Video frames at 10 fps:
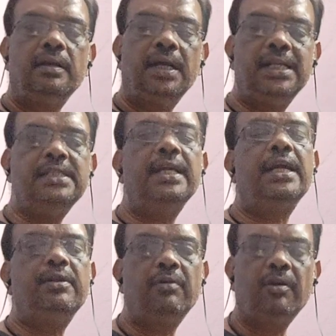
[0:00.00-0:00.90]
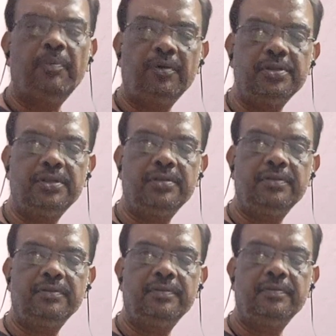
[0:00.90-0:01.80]
It is negative or
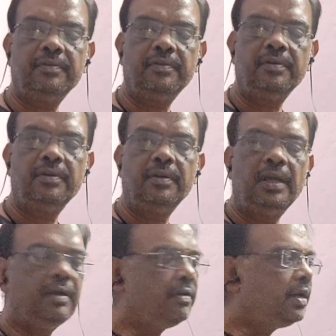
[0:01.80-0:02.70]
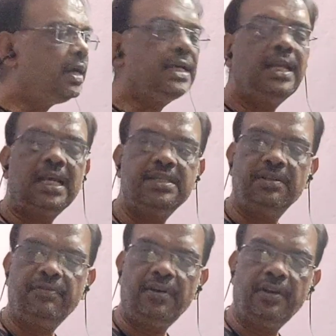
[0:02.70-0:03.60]
positive. It lies
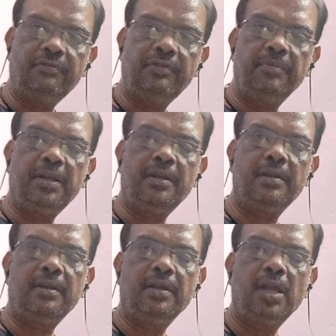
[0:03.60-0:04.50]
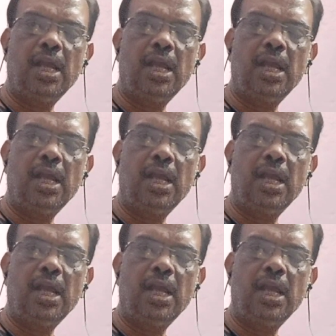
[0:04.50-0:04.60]
in front of the mirror.